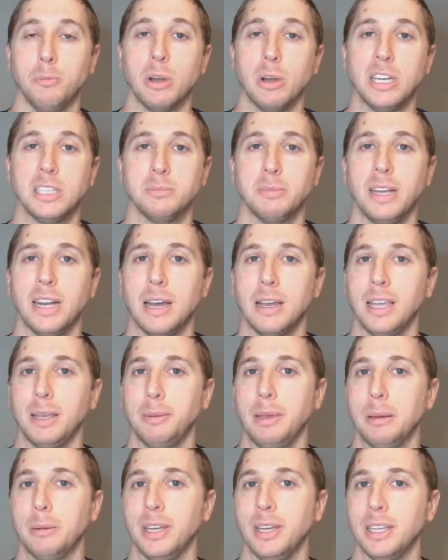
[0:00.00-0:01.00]
Braves may not
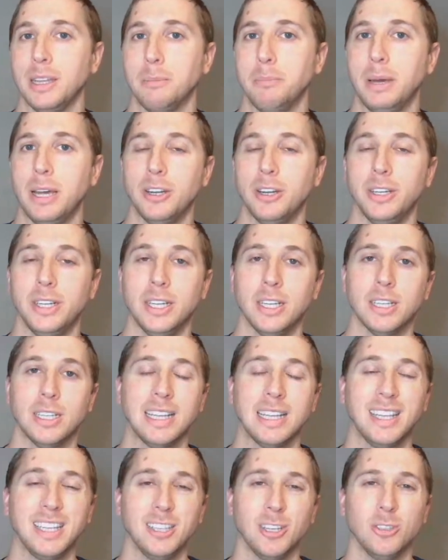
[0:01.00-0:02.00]
be able to get the better deal.
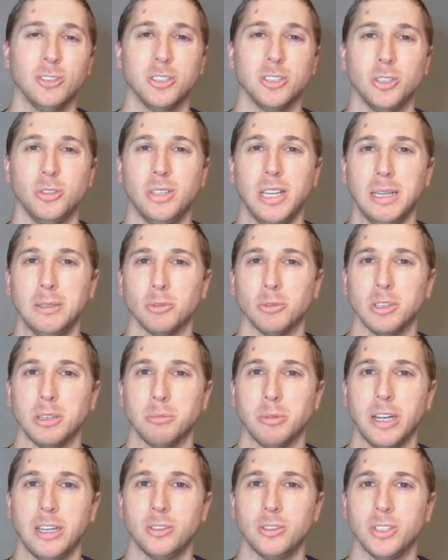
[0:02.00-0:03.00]
I think those are two teams where
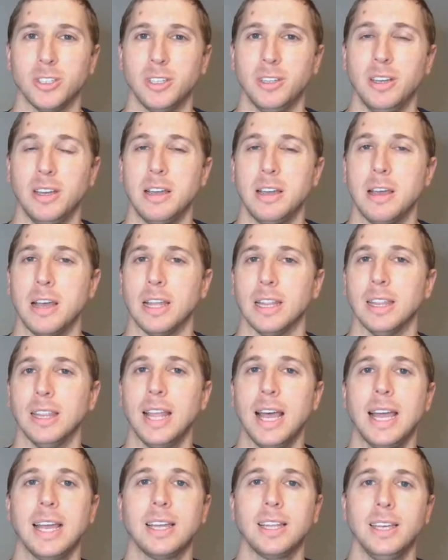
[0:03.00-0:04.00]
the Braves could
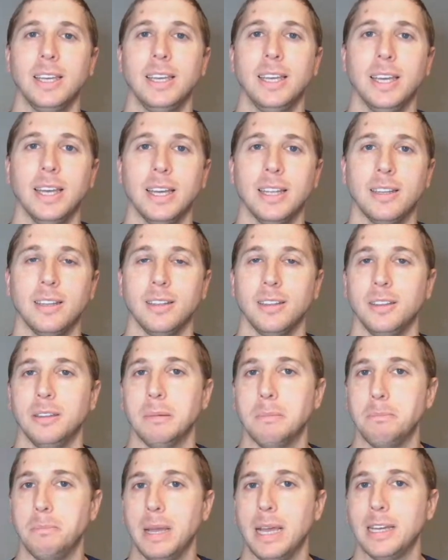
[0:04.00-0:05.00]
likely get
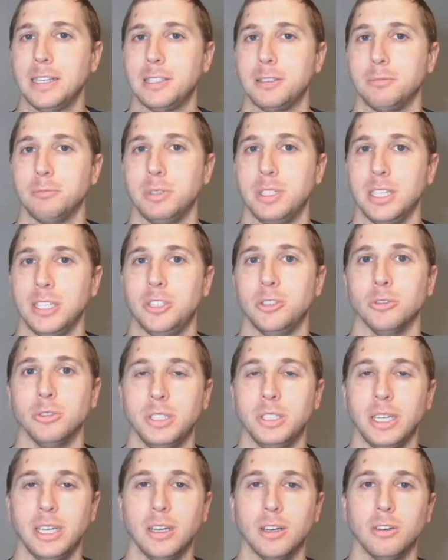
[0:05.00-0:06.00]
the best
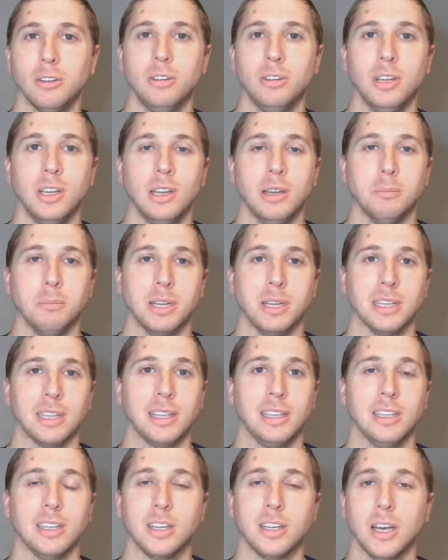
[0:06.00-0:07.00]
potential deal, because
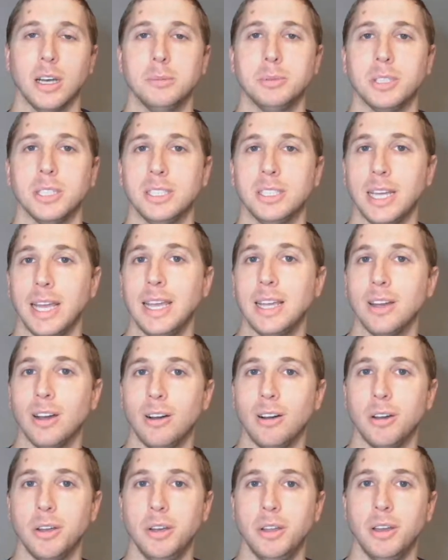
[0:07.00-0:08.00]
I think the Cubs could take
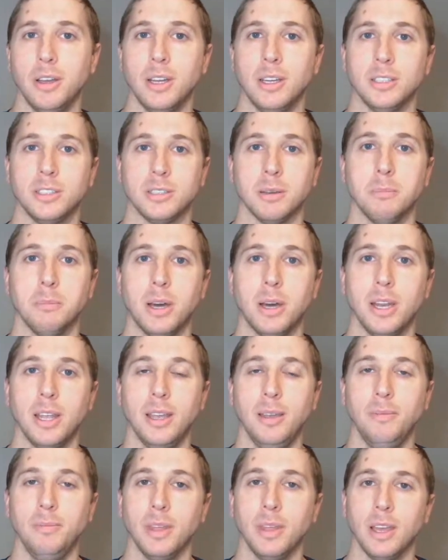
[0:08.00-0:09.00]
on some
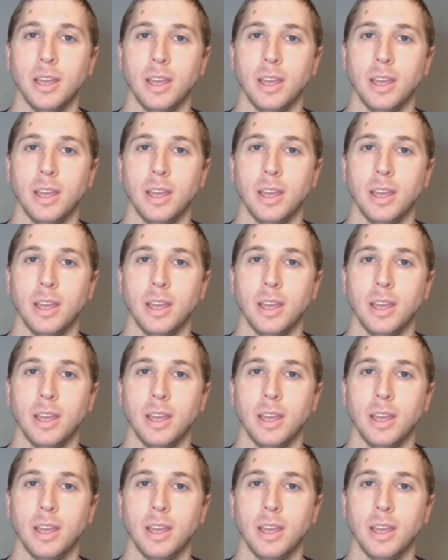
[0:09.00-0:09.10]
money